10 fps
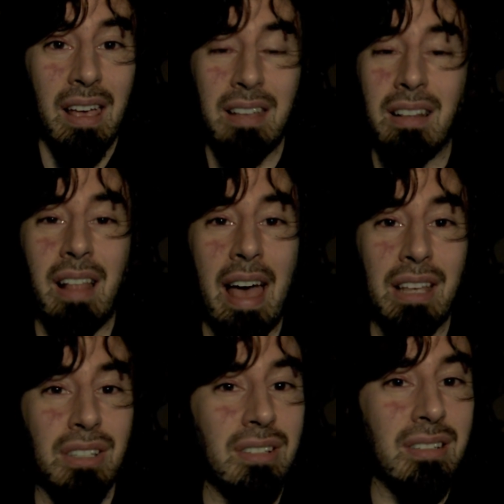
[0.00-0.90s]
in the
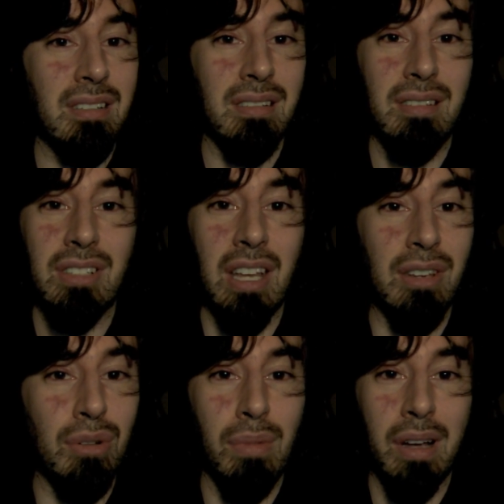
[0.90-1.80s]
last, say,
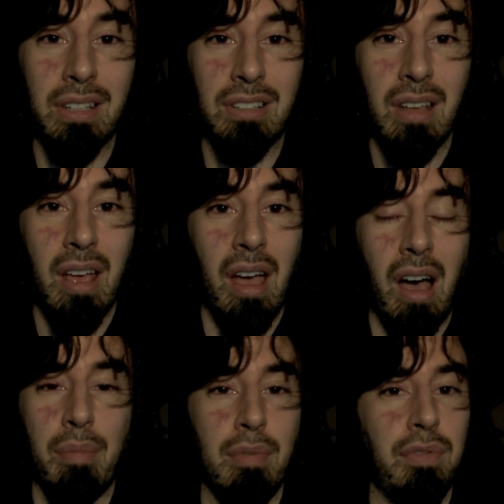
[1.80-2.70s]
two months,
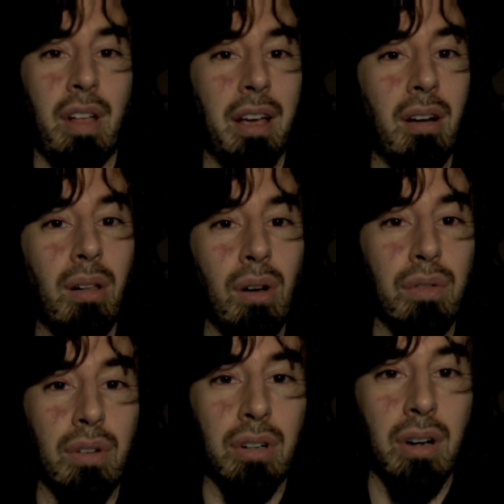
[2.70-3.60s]
I've been flying all
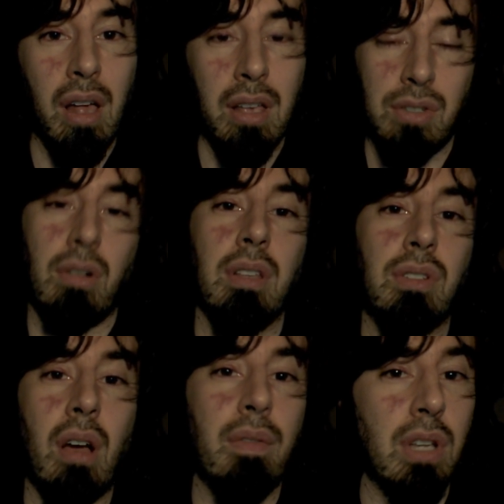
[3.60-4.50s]
over, starting
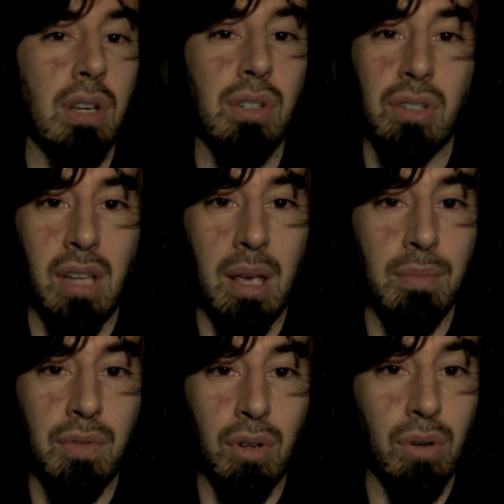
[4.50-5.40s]
these conversations in
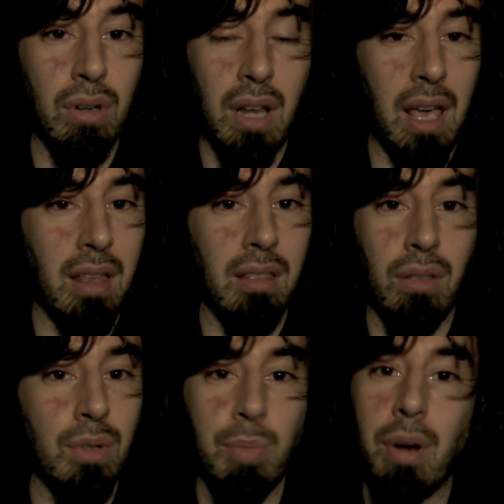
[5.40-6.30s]
Games For Good, and
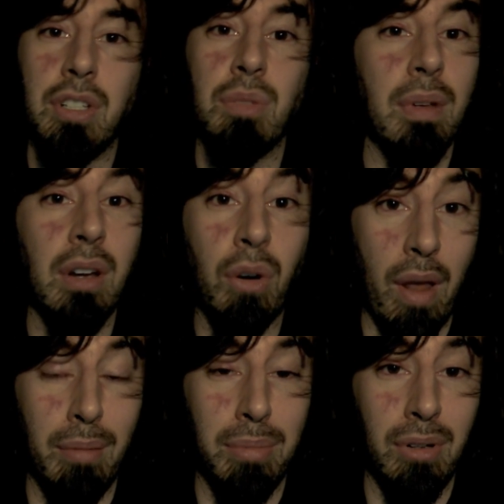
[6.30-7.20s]
the response has been
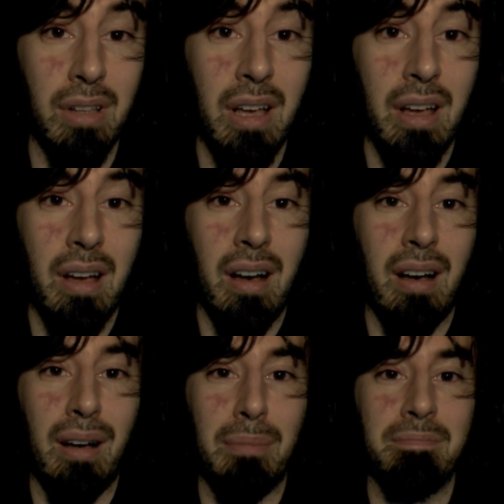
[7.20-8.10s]
incredible.
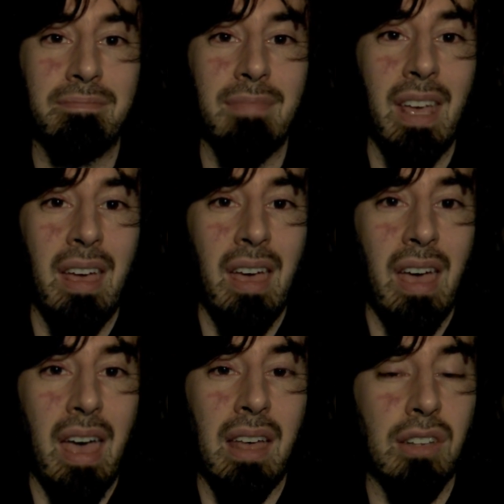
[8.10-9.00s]
Um,
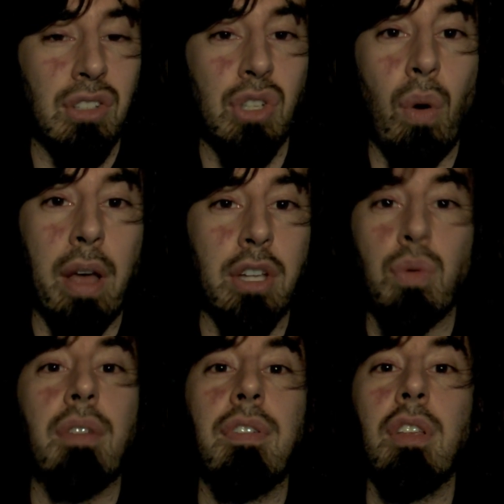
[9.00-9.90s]
and so I just
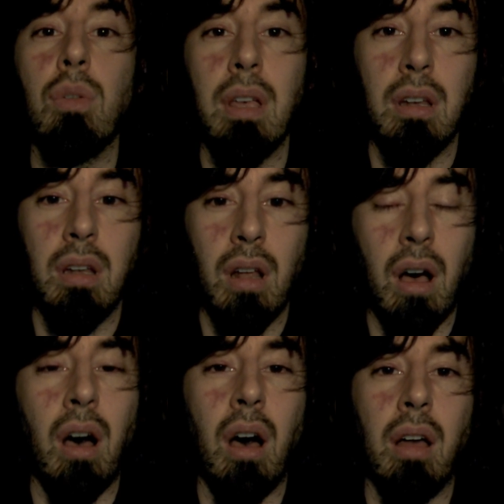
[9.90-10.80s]
want to fill you in
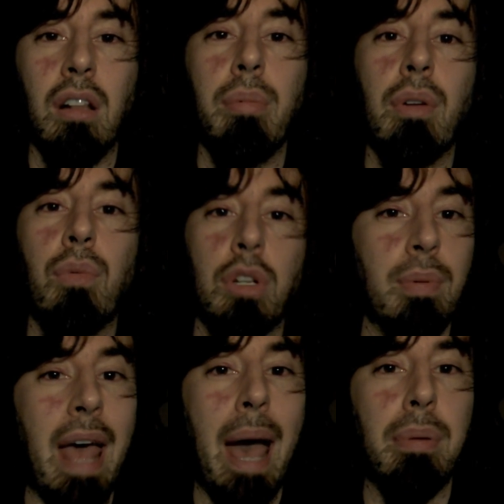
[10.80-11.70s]
on a little bit of what's
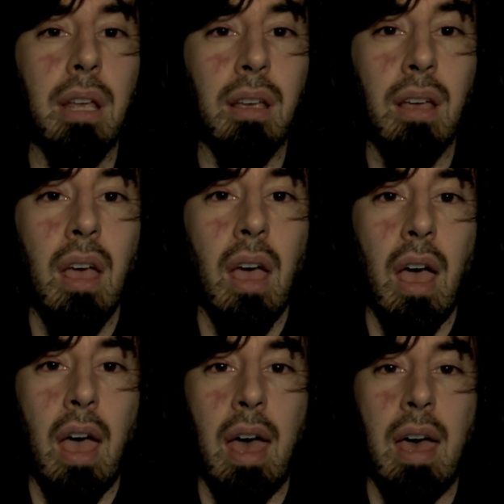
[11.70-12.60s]
been happening
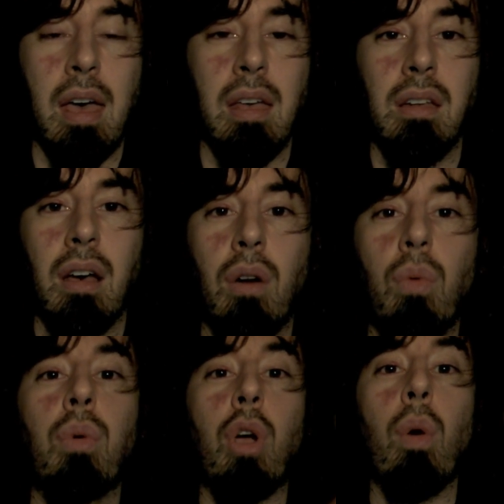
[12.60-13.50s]
and uh,
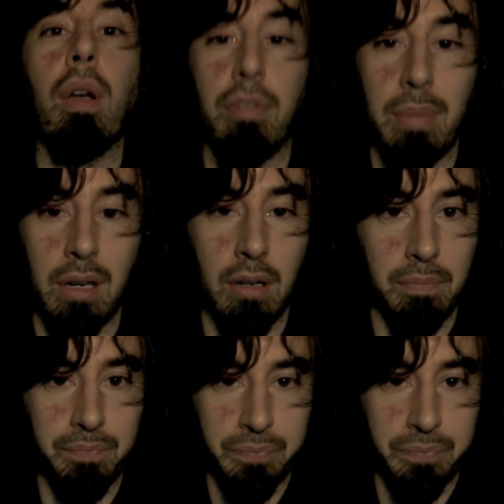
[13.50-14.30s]
where we're going from here.